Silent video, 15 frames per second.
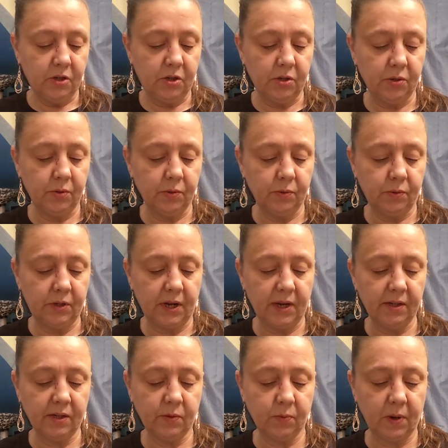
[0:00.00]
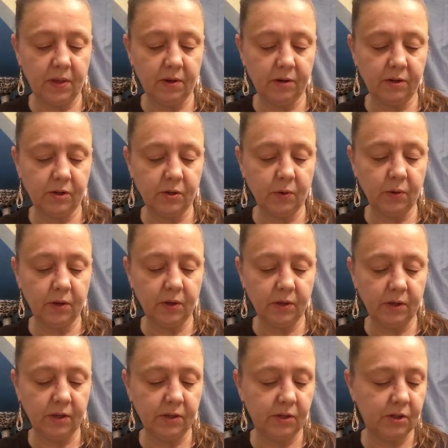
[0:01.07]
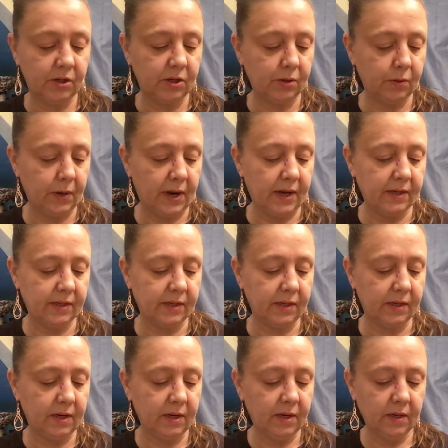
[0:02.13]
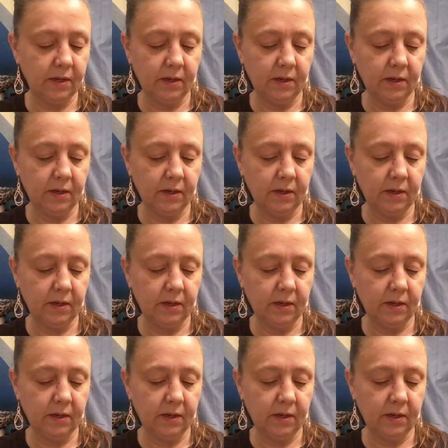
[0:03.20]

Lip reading: to test whether soil is too acid,